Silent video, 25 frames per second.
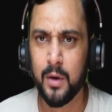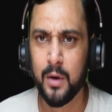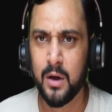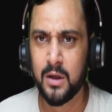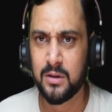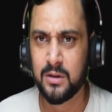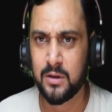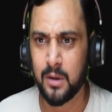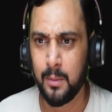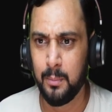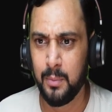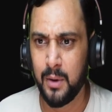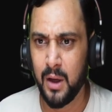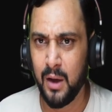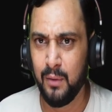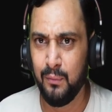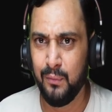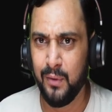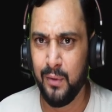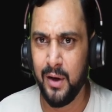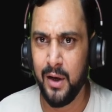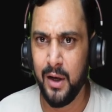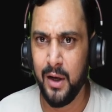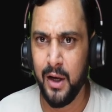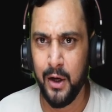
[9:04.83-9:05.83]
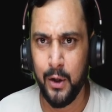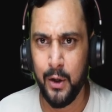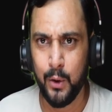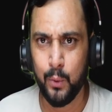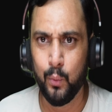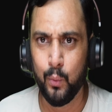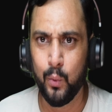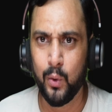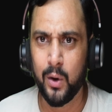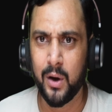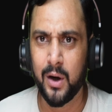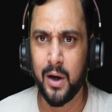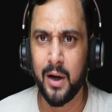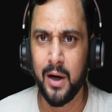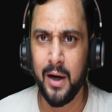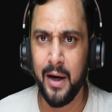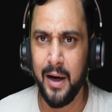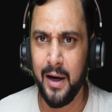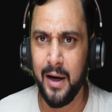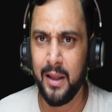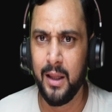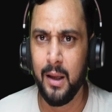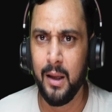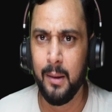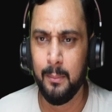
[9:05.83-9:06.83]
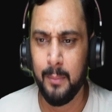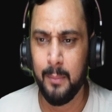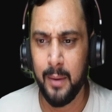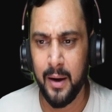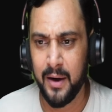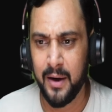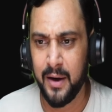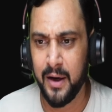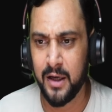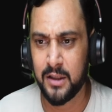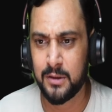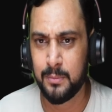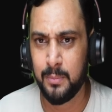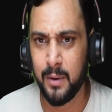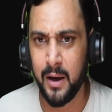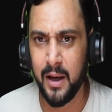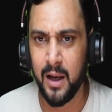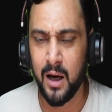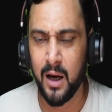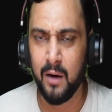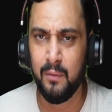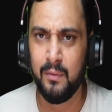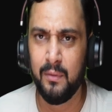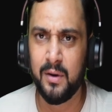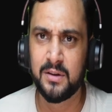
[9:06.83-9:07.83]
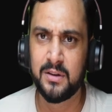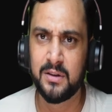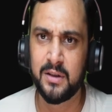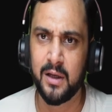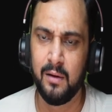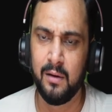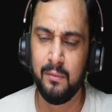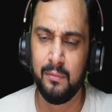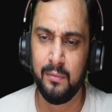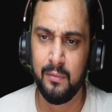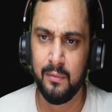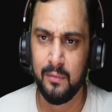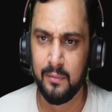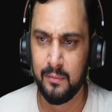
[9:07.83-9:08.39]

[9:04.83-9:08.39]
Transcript: sometime we need to create the matrix by ourselves.